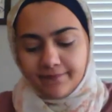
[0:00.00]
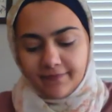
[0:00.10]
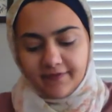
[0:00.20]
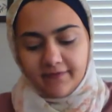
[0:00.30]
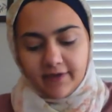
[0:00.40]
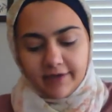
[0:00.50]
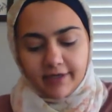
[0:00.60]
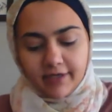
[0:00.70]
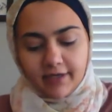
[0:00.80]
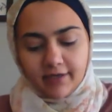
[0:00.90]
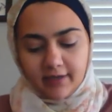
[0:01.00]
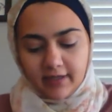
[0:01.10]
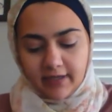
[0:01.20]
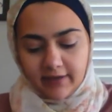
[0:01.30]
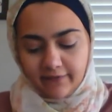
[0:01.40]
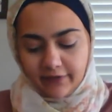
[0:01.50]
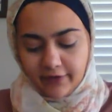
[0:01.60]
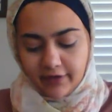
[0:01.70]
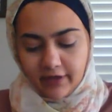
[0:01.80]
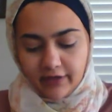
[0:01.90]
Very good. Leave
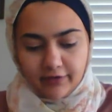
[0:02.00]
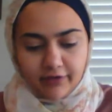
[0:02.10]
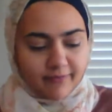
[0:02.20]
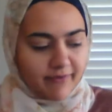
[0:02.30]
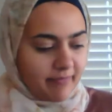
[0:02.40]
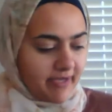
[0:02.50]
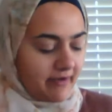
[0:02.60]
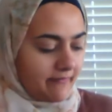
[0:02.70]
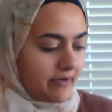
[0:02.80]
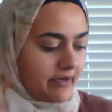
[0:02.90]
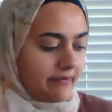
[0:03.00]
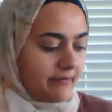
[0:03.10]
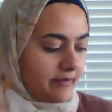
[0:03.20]
30 and 31 blank for now.